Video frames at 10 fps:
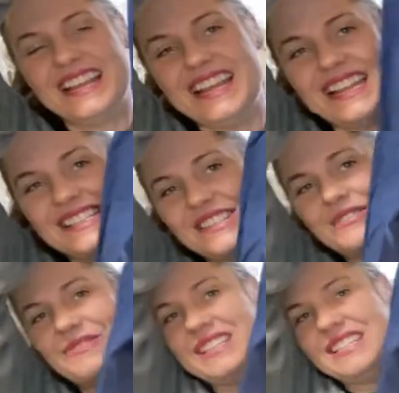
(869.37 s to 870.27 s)
It's
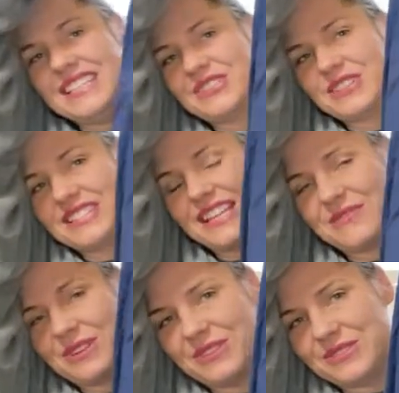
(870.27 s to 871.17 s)
either vintage or it's like
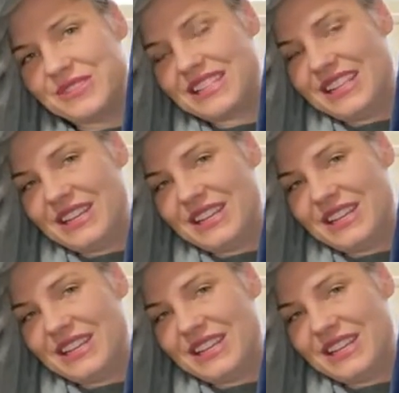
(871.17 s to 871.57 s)
one of those